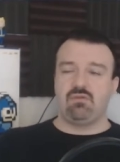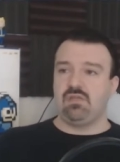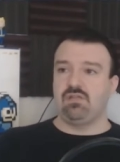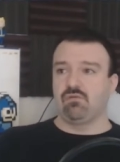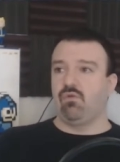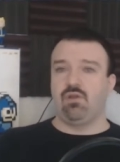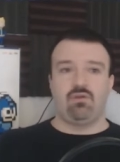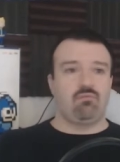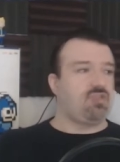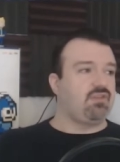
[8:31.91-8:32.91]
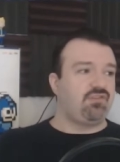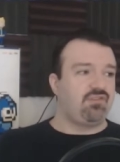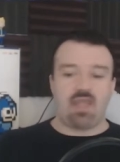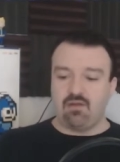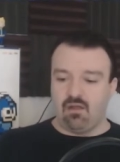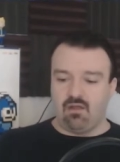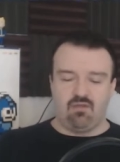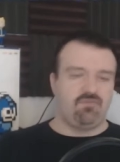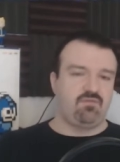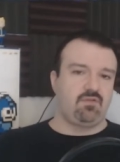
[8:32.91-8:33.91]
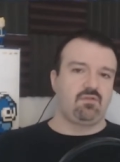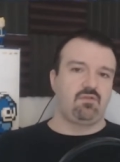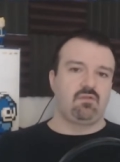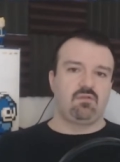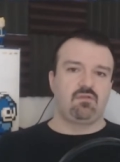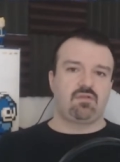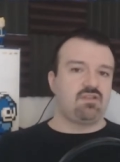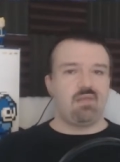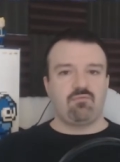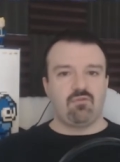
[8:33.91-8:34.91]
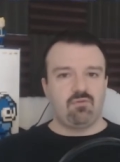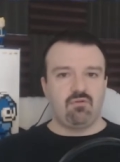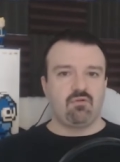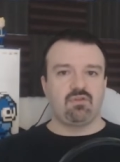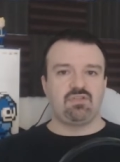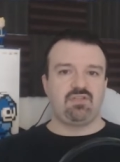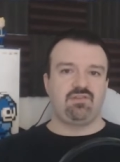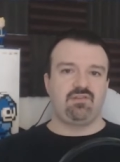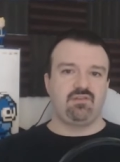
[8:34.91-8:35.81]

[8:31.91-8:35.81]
either one instead of Condemned Criminal Origins.